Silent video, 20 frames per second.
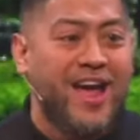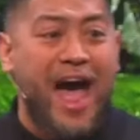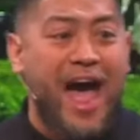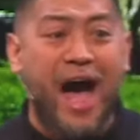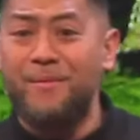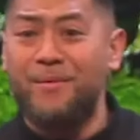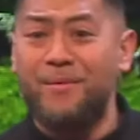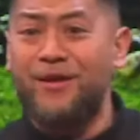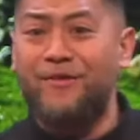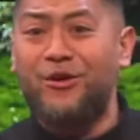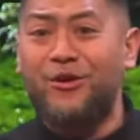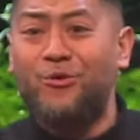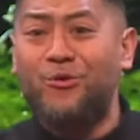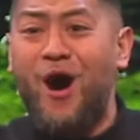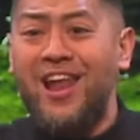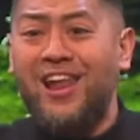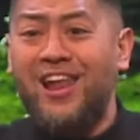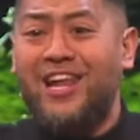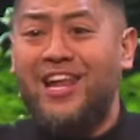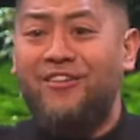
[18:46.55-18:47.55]
How many of you
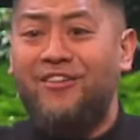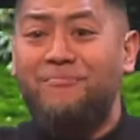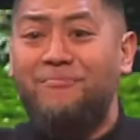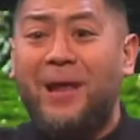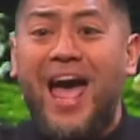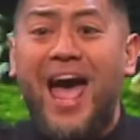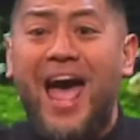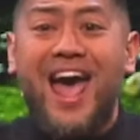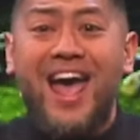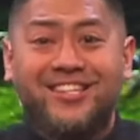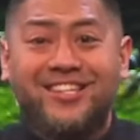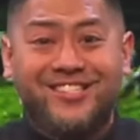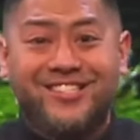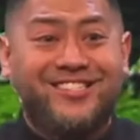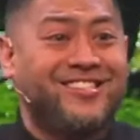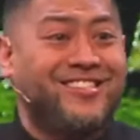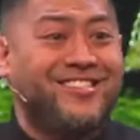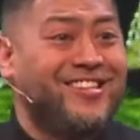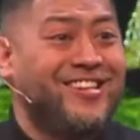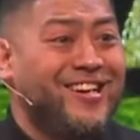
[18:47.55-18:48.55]
want to live
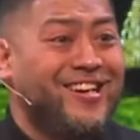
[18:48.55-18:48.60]
blessed?